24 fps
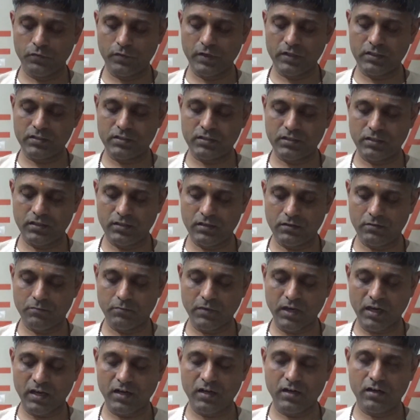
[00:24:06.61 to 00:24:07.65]
when she
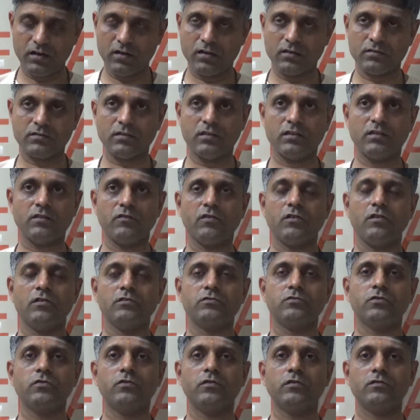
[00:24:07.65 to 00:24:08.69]
married Satyavan
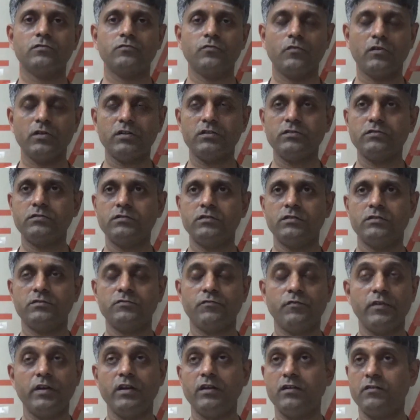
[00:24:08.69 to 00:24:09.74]
also what is his
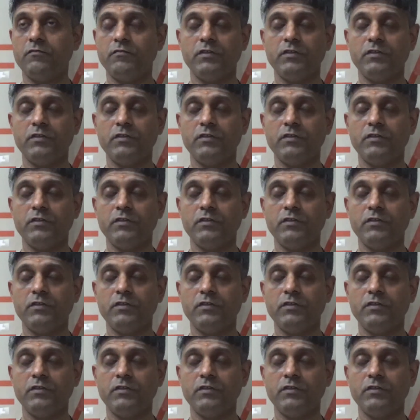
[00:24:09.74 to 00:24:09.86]
fate.